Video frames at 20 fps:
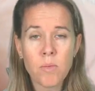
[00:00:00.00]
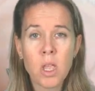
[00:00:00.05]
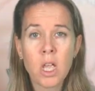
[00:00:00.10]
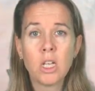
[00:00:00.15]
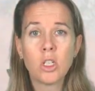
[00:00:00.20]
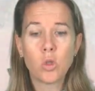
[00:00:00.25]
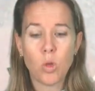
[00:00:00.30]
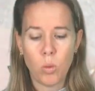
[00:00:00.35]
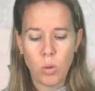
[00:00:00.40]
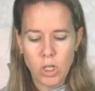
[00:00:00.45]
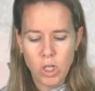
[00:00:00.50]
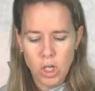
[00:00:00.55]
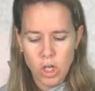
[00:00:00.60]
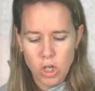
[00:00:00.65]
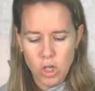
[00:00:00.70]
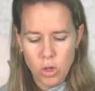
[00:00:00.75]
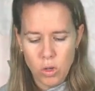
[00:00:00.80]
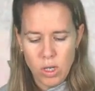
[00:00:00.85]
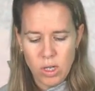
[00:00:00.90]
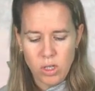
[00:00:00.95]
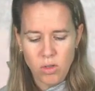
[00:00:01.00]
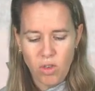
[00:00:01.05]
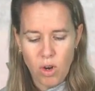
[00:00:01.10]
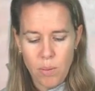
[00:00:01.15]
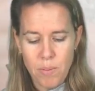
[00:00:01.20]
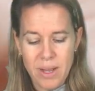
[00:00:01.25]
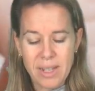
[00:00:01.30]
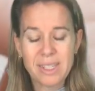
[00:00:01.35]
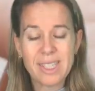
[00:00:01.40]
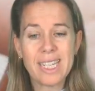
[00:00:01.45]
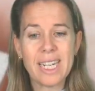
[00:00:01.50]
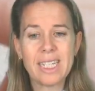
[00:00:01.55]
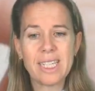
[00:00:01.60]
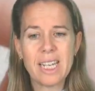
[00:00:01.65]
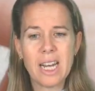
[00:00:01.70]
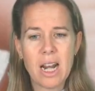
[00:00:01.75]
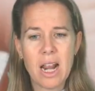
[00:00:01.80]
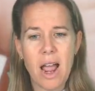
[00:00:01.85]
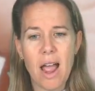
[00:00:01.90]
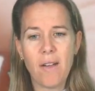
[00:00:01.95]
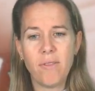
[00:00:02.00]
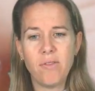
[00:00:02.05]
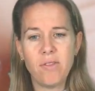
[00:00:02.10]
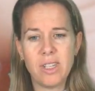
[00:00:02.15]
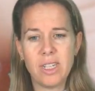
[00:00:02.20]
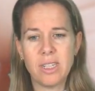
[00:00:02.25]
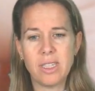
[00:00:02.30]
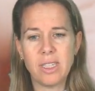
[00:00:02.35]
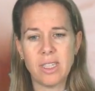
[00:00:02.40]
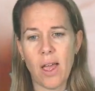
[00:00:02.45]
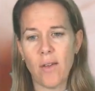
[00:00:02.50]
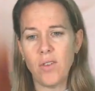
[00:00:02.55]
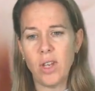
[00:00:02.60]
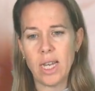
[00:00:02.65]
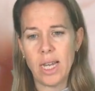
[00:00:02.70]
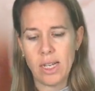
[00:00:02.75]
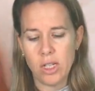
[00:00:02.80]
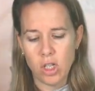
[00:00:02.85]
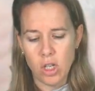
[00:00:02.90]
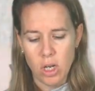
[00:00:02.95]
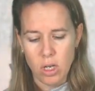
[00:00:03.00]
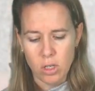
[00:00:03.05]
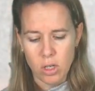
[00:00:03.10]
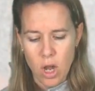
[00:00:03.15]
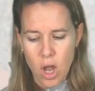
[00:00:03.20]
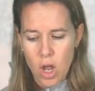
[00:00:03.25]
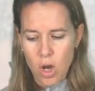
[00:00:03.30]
So I want you to do this for about six and a half to seven inches,